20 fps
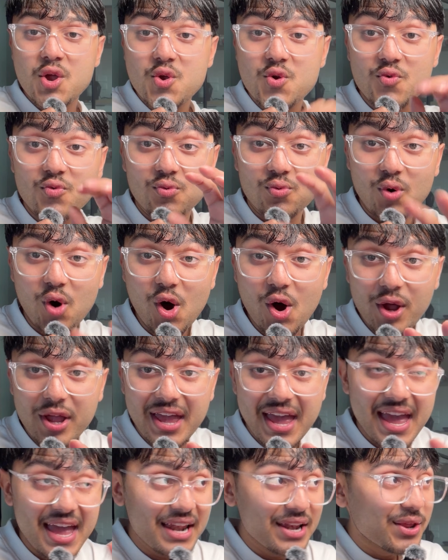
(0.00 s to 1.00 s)

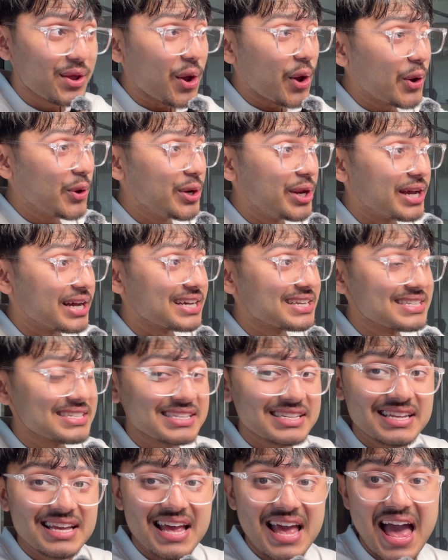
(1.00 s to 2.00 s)
Grok and
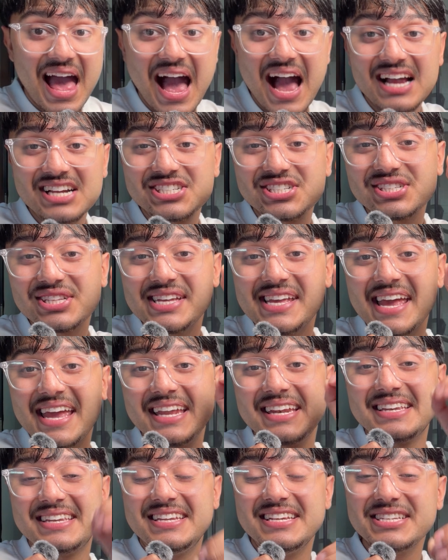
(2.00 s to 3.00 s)
Codex actually
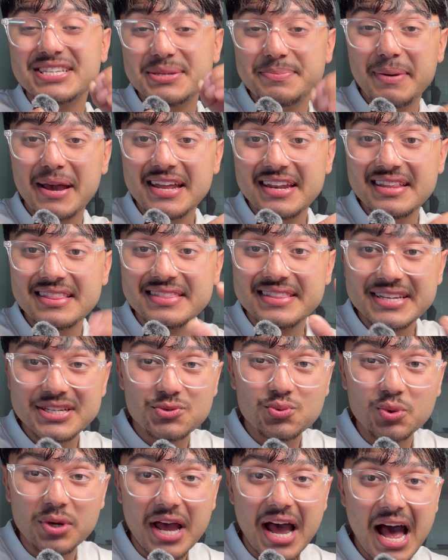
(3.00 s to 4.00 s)
anticipated
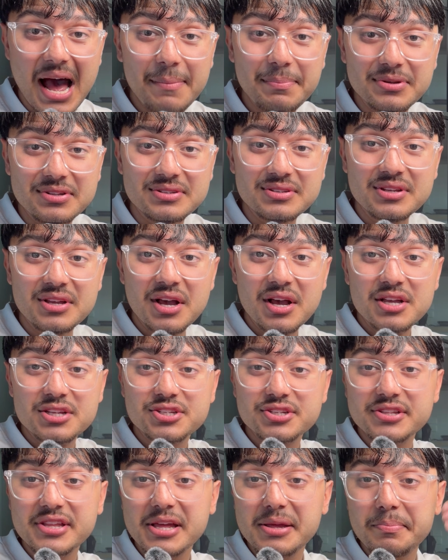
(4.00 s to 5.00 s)
this would happen,
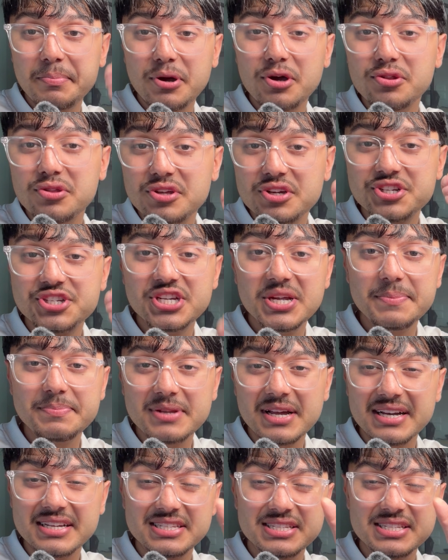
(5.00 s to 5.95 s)
so they both shipped a